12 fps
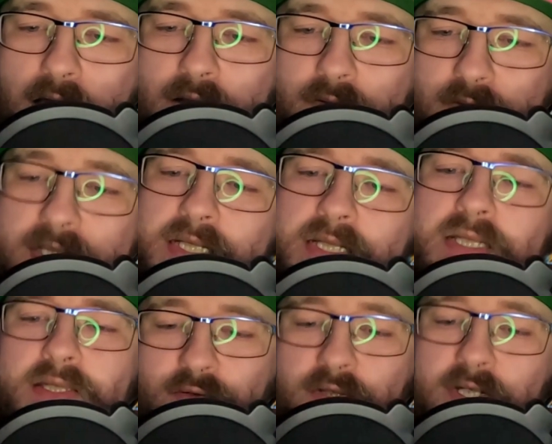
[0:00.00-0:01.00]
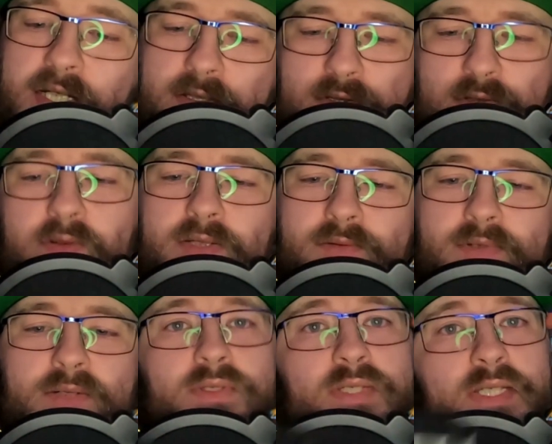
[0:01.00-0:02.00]
This is the drink that's doing the
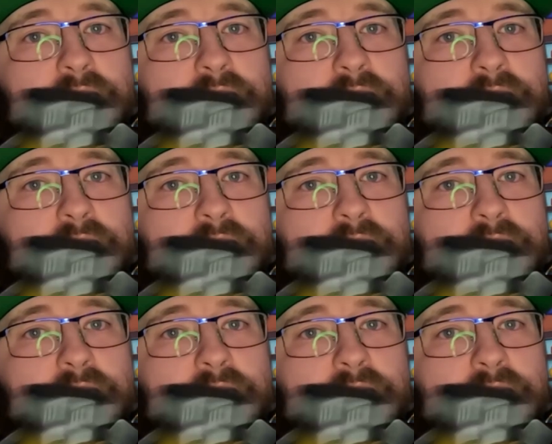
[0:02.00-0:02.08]
rounds at